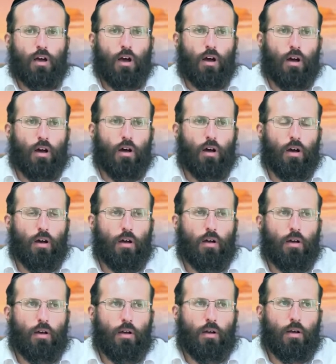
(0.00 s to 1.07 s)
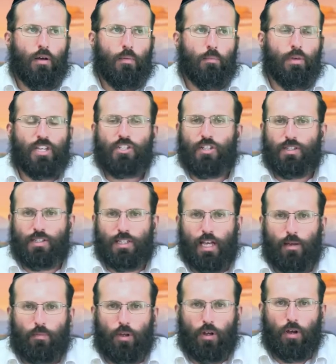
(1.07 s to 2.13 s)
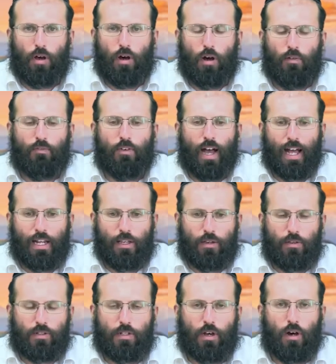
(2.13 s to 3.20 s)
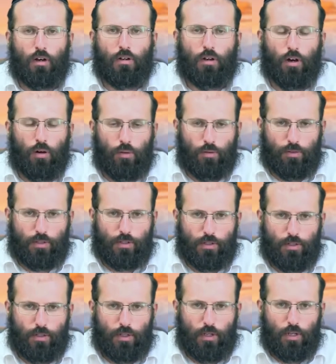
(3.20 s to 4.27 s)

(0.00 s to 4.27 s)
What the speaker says: our mission statement, our values, our goals.